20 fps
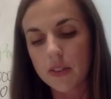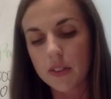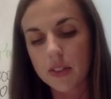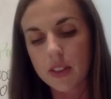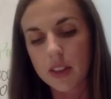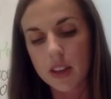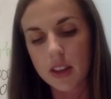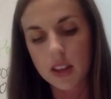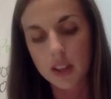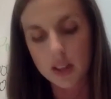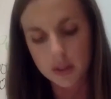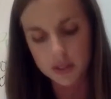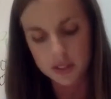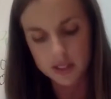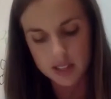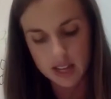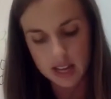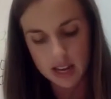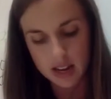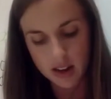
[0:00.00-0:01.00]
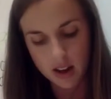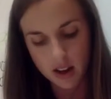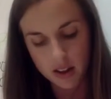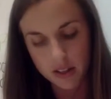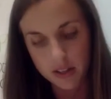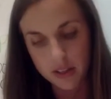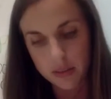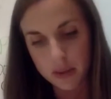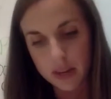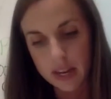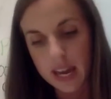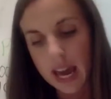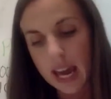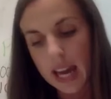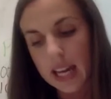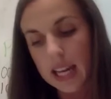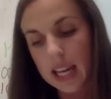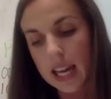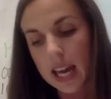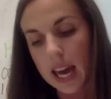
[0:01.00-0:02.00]
that you see on
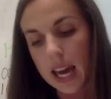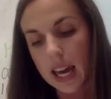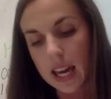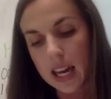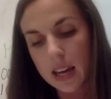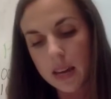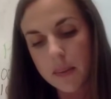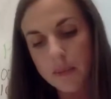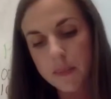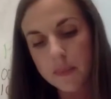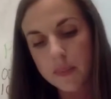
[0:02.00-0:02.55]
388.